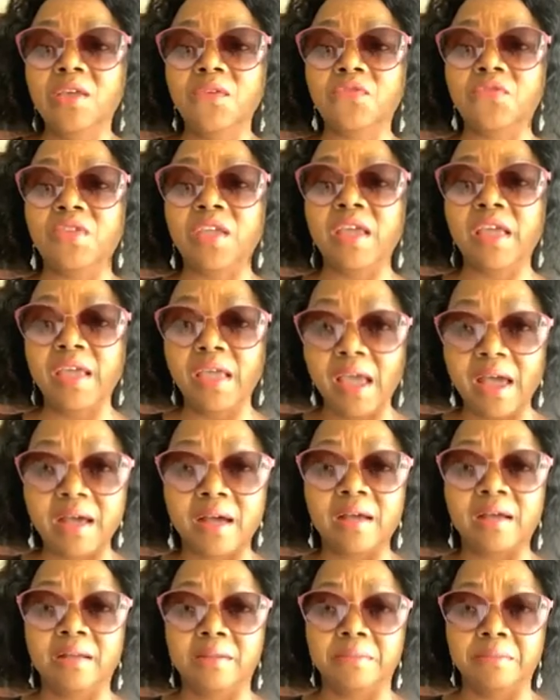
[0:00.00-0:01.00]
If
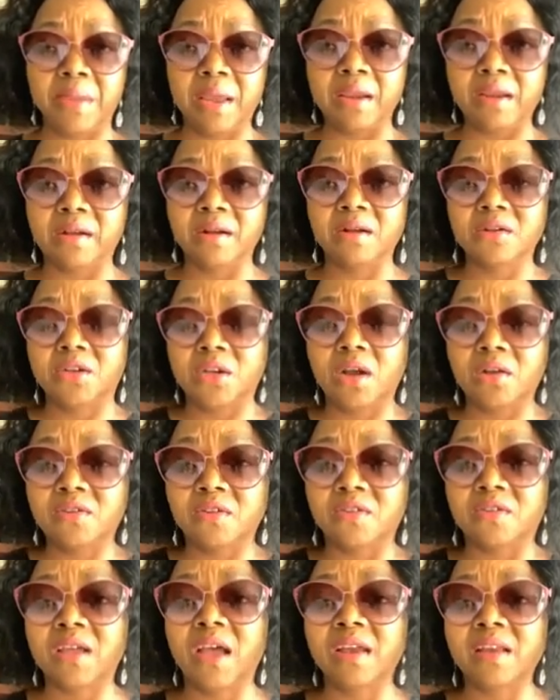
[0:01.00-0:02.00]
they are medical
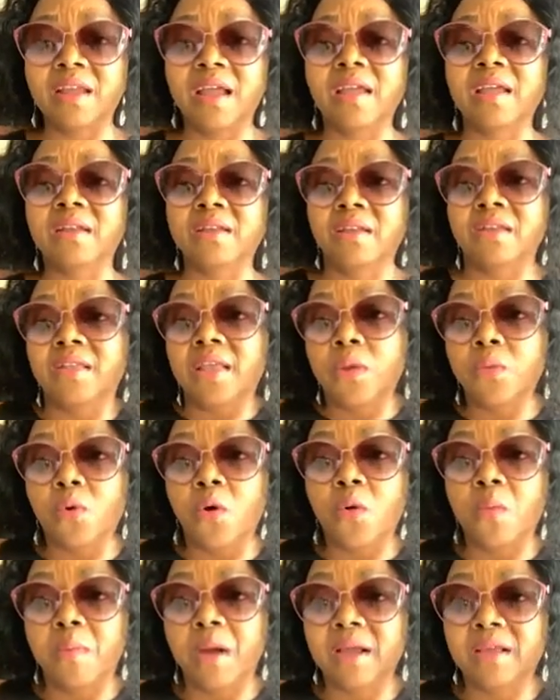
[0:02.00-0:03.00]
doctors and they're in the
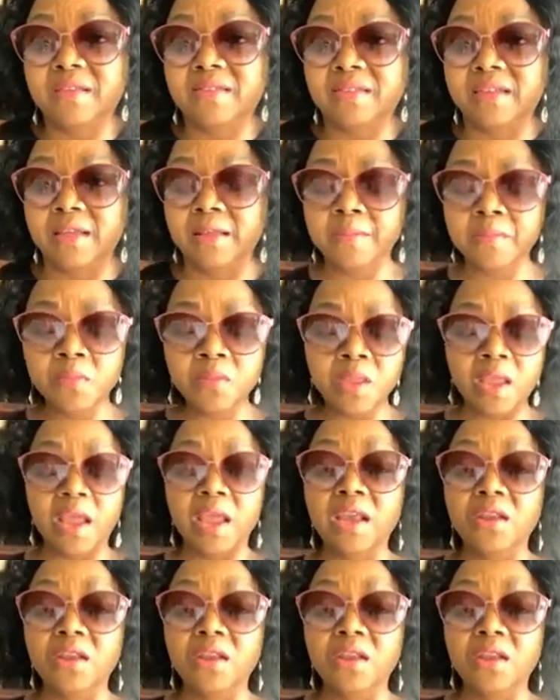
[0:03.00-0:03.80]
network marketing